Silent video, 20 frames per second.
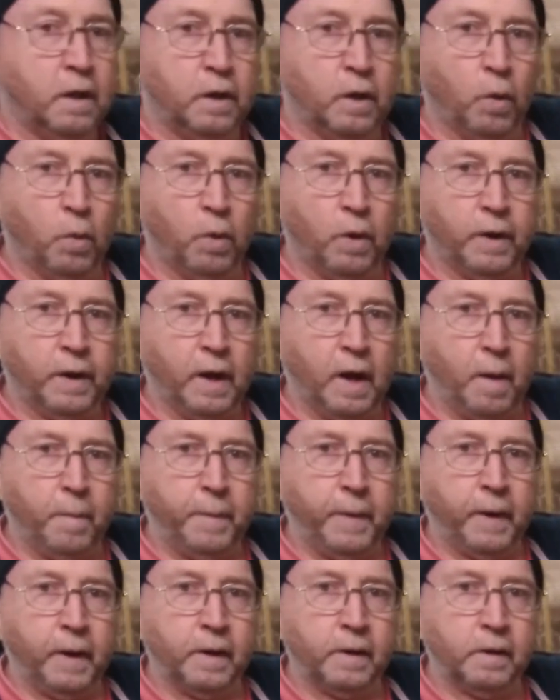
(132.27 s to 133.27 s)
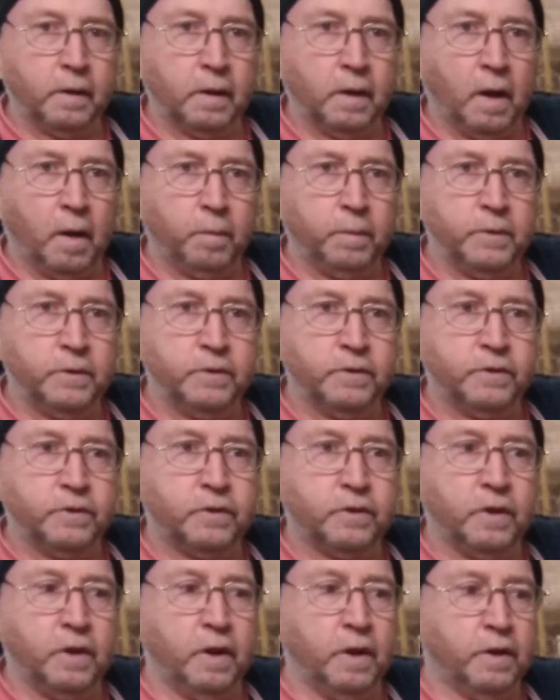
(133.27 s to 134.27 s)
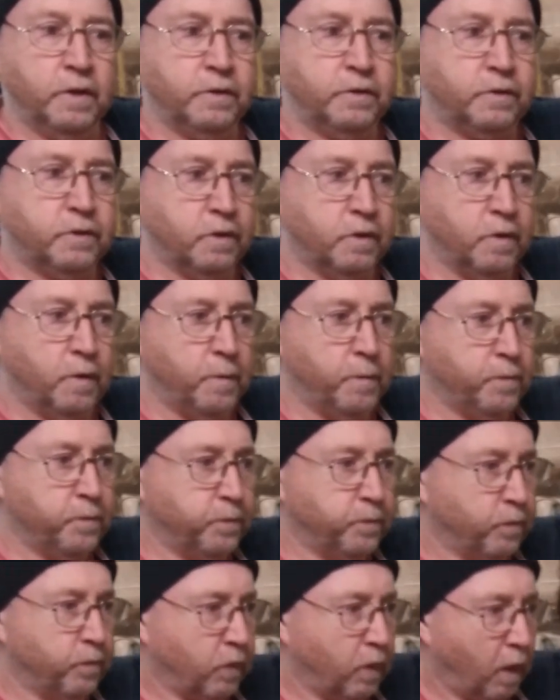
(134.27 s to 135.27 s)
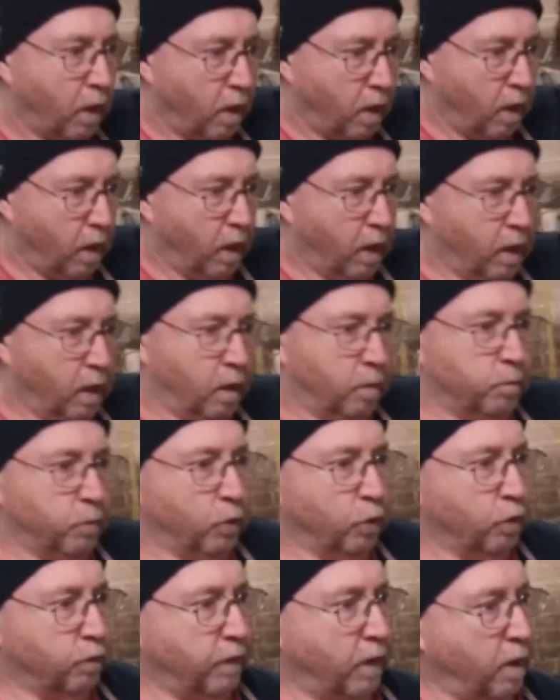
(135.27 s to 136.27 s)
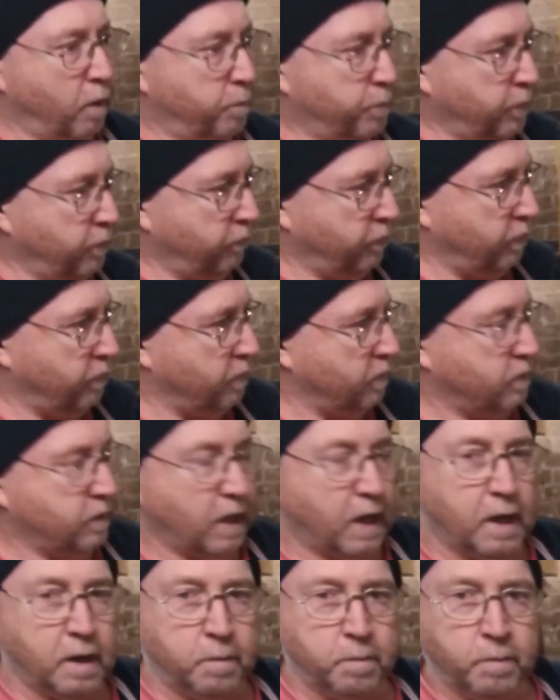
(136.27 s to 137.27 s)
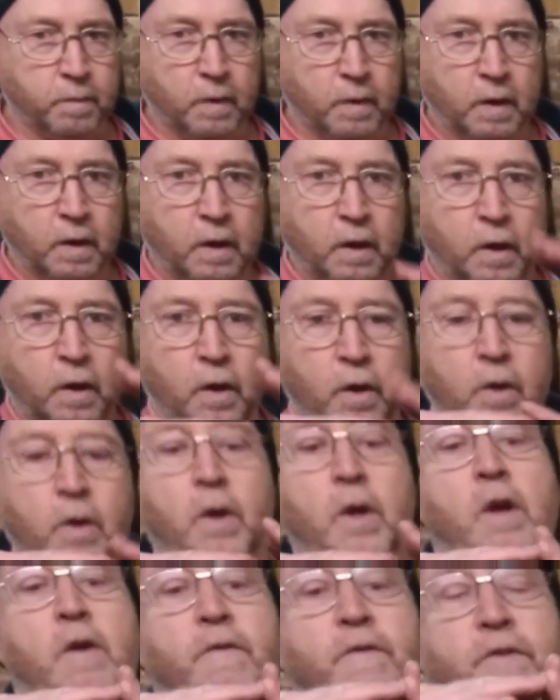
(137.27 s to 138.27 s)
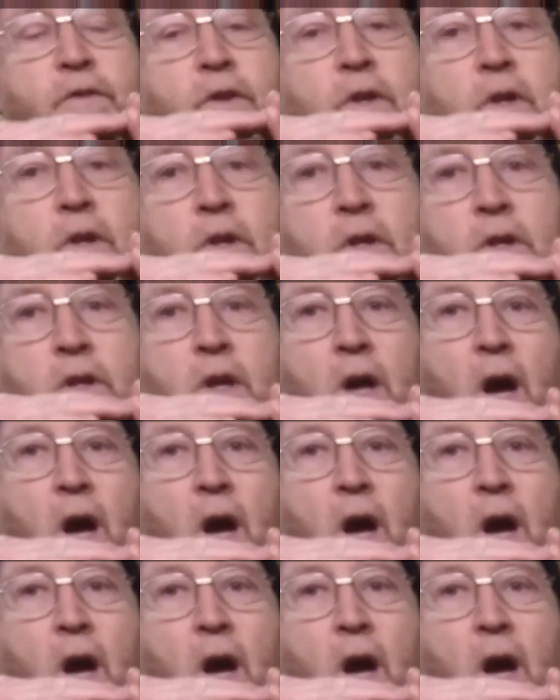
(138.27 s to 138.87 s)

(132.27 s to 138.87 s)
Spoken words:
Now what happens is over a period of time, if the